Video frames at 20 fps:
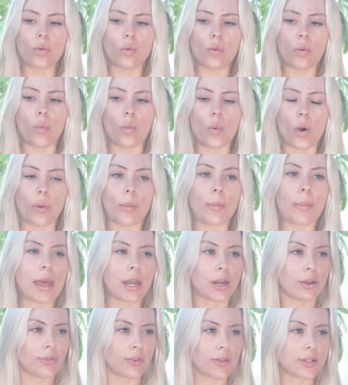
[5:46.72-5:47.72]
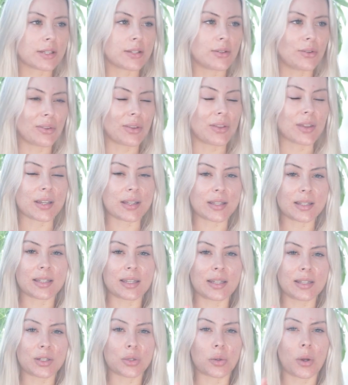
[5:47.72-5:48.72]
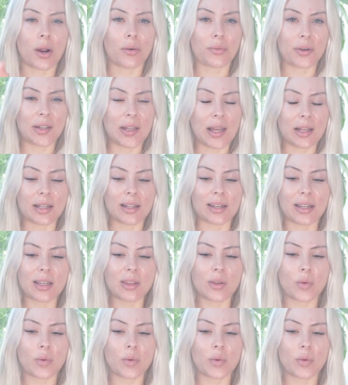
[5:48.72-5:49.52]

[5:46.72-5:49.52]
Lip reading: will manifest certain things into our reality.